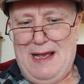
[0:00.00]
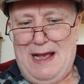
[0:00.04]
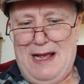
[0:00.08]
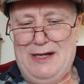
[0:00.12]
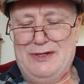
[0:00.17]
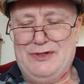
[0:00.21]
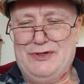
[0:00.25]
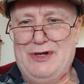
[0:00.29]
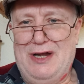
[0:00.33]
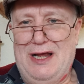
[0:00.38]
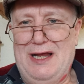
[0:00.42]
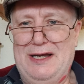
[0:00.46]
I
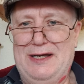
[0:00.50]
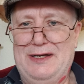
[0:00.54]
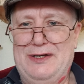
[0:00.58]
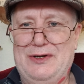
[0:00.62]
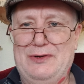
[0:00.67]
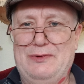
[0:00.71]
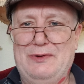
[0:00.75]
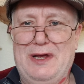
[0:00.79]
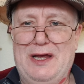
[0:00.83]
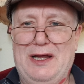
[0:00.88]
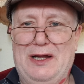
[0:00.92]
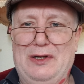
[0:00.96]
try and
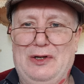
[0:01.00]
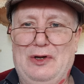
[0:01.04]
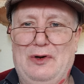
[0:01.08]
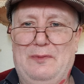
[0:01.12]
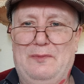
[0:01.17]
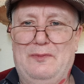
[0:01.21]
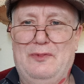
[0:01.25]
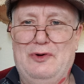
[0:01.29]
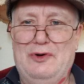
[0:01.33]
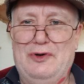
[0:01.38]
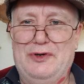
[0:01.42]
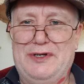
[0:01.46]
do it a
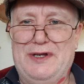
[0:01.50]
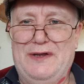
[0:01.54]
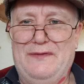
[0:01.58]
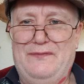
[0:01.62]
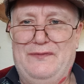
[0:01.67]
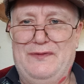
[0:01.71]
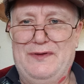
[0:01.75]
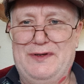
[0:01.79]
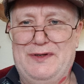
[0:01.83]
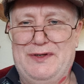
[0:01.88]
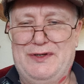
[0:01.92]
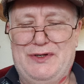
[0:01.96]
lot more
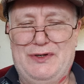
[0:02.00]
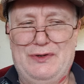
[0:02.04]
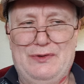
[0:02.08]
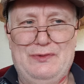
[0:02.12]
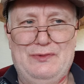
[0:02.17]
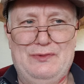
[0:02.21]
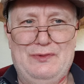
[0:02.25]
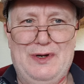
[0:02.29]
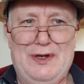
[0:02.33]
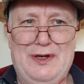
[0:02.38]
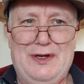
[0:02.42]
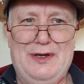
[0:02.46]
different
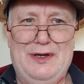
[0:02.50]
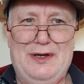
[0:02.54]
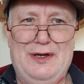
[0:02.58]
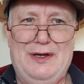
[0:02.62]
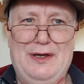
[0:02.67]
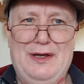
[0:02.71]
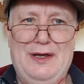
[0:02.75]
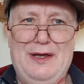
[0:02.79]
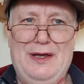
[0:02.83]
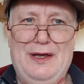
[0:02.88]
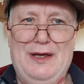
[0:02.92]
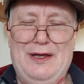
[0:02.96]
to uh,
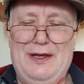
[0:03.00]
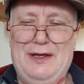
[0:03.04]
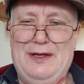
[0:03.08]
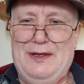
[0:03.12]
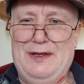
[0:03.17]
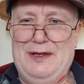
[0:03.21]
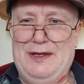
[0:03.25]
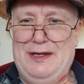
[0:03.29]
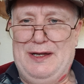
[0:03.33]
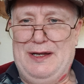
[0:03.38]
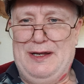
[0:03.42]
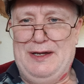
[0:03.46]

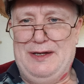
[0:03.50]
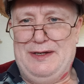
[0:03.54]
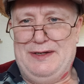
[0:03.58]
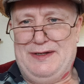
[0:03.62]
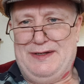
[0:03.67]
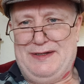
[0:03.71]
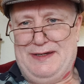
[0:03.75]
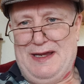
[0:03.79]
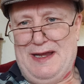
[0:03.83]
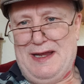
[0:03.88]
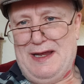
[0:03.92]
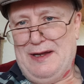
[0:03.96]
it's
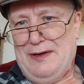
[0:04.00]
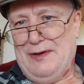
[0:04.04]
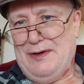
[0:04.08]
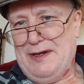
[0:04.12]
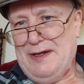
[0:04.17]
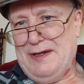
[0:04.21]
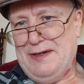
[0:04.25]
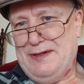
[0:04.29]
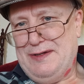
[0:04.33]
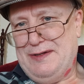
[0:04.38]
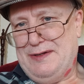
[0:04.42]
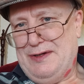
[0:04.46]

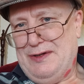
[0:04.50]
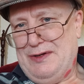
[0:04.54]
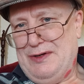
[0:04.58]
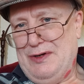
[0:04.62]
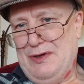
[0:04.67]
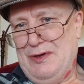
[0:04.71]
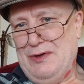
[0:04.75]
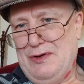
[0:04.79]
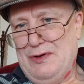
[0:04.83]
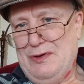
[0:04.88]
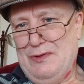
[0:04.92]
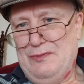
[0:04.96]
serious, you
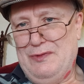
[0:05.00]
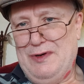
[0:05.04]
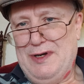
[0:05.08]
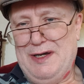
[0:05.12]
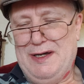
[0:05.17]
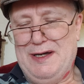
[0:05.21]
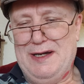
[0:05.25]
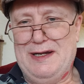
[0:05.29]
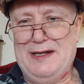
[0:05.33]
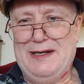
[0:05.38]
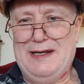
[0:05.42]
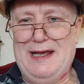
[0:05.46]
know,
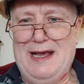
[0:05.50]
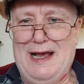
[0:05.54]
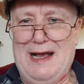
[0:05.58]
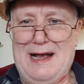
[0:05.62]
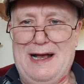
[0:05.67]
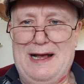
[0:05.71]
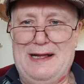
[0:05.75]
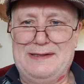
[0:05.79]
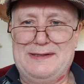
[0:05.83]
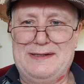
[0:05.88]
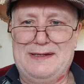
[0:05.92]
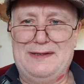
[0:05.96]
reading
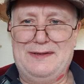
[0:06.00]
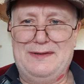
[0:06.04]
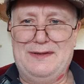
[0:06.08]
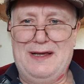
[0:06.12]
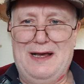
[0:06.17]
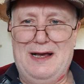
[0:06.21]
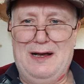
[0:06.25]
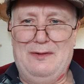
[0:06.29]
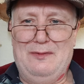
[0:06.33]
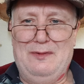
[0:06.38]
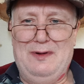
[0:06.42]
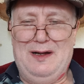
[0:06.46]
cards and
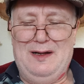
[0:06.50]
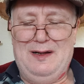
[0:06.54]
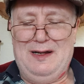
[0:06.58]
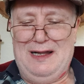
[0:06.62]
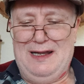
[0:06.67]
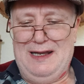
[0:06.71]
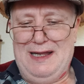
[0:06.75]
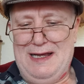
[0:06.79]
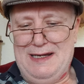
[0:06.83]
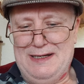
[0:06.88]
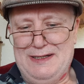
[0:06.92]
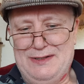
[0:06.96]
that. Well, I
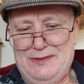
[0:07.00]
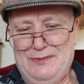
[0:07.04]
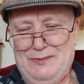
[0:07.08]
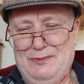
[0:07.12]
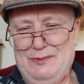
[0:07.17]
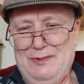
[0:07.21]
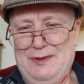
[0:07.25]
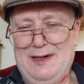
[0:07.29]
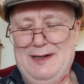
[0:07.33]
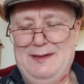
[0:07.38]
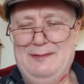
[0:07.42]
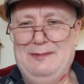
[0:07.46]
like to
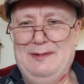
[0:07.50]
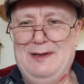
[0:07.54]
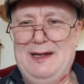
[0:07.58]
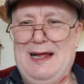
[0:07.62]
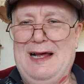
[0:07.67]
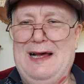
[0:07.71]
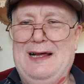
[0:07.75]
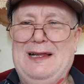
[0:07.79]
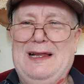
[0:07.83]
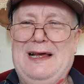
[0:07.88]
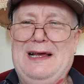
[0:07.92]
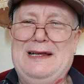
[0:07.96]
we,
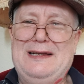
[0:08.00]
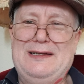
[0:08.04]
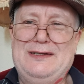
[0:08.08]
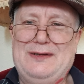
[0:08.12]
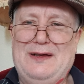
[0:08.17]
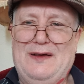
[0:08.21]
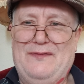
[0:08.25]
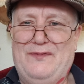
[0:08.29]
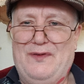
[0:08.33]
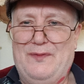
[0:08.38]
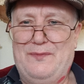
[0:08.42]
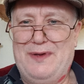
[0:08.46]
I like to
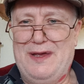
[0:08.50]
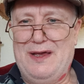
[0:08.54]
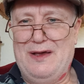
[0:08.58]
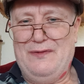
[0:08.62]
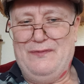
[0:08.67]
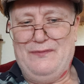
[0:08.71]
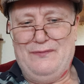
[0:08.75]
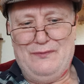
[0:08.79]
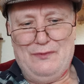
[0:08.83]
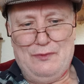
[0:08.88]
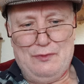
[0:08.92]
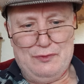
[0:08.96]
have a bit of
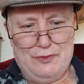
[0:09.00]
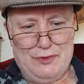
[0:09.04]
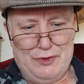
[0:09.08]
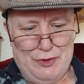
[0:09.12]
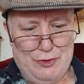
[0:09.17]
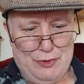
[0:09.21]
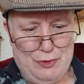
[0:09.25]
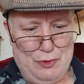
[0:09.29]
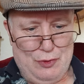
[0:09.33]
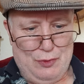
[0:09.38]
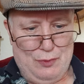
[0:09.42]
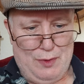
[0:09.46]
fun,
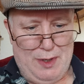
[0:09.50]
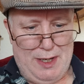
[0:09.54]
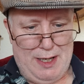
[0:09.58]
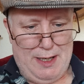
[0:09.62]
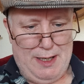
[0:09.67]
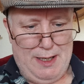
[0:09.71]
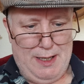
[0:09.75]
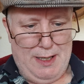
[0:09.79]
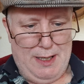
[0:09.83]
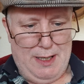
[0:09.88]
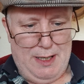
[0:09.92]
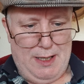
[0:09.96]
don't we?
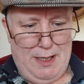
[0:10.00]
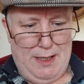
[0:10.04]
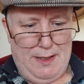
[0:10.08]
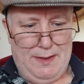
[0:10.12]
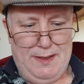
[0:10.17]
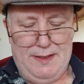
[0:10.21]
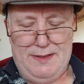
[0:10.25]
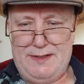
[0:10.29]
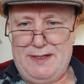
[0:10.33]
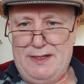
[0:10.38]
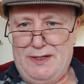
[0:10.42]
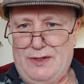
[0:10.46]

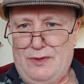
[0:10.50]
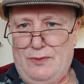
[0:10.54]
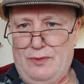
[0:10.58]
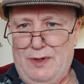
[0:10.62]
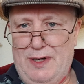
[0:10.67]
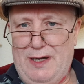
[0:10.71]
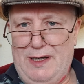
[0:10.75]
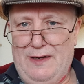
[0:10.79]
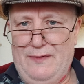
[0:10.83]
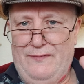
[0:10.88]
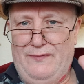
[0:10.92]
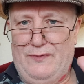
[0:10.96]
This is
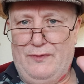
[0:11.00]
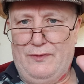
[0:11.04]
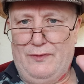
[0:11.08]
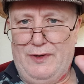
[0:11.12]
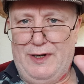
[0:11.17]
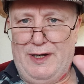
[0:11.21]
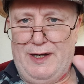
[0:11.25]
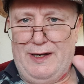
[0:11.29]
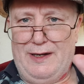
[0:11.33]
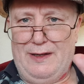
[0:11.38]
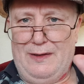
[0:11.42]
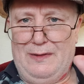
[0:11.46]
Queen of
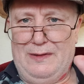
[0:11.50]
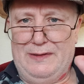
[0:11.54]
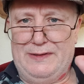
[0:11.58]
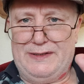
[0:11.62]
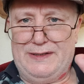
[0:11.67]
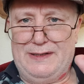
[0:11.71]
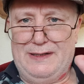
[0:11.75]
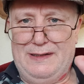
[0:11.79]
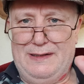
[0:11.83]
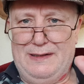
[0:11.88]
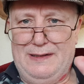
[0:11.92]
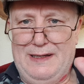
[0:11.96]
Grails.
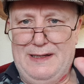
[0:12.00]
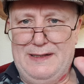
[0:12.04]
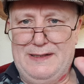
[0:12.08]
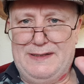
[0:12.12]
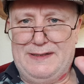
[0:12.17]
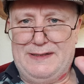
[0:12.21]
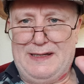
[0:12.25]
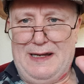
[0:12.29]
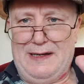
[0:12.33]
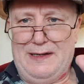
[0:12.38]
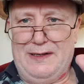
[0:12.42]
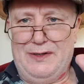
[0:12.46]
Let's
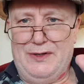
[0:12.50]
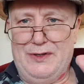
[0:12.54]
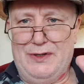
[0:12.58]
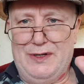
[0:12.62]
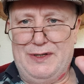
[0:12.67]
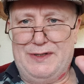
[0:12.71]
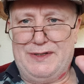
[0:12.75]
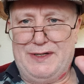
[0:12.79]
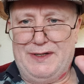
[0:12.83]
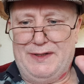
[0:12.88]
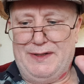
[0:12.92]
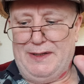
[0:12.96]
send her
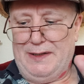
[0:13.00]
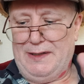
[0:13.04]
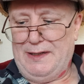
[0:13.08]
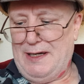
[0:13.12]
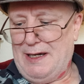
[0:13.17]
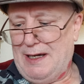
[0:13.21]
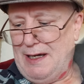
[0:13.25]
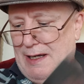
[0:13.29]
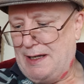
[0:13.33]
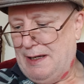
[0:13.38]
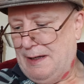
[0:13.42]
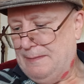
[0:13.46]
to the
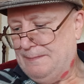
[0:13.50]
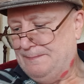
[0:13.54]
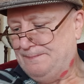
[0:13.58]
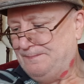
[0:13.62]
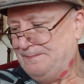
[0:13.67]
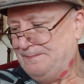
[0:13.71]
light.